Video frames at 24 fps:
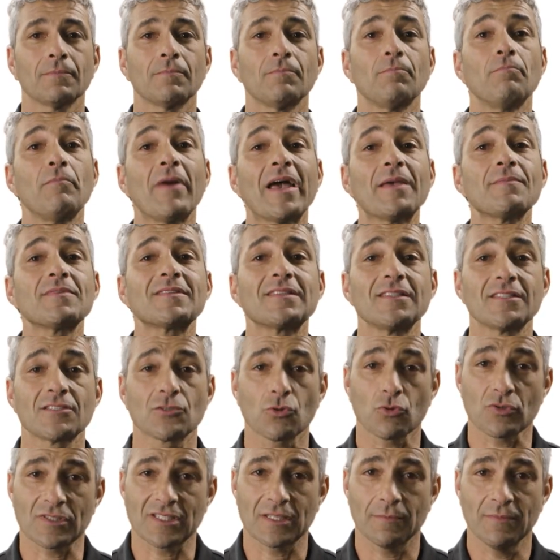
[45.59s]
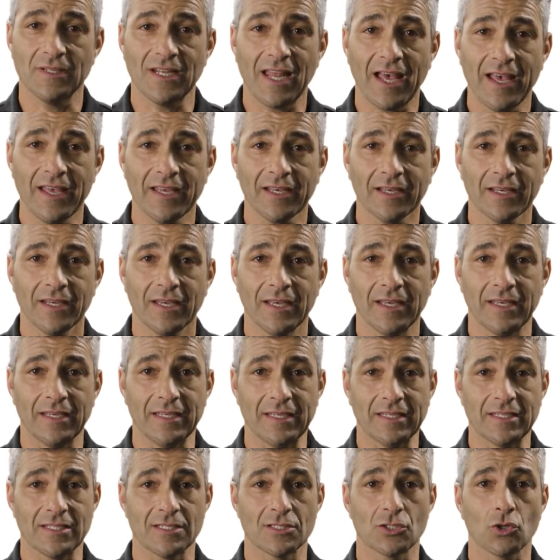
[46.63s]
Even if they are similar and have the
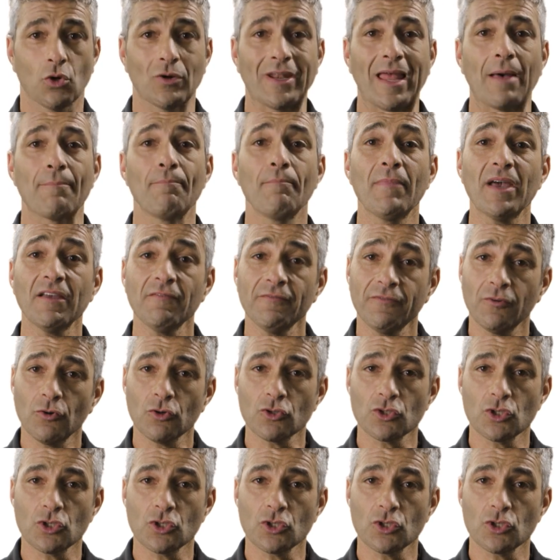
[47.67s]
same function,